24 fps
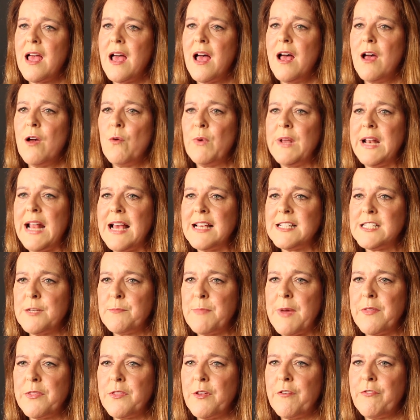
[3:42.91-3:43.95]
when asked
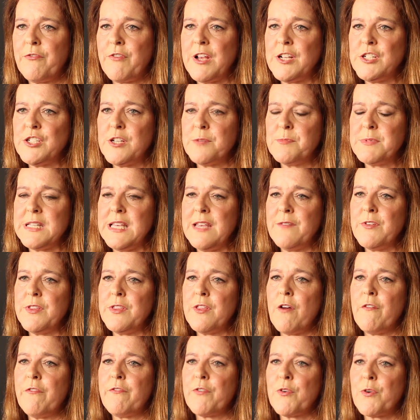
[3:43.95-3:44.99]
about their friendships, even
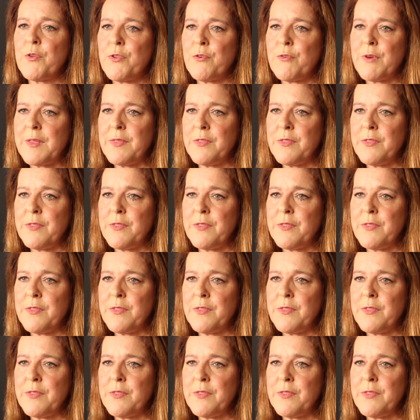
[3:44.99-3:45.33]
though further